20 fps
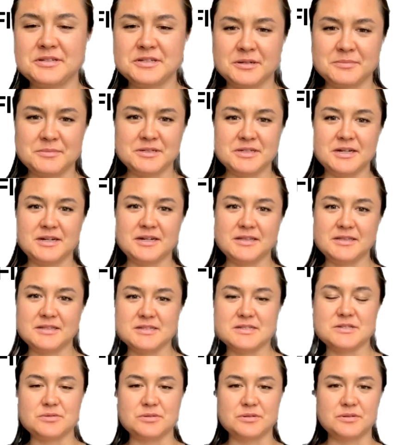automata, and
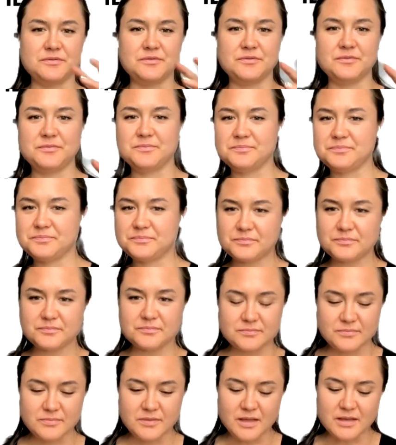this sort of
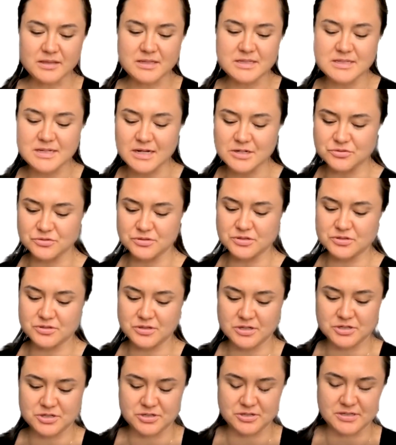these natural
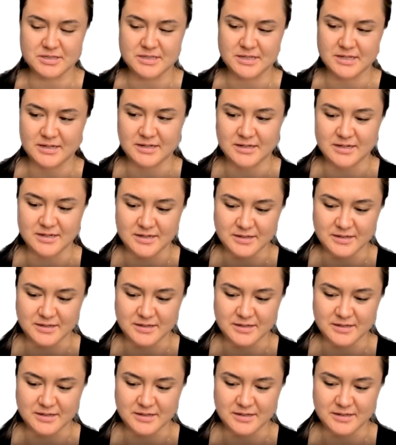structures that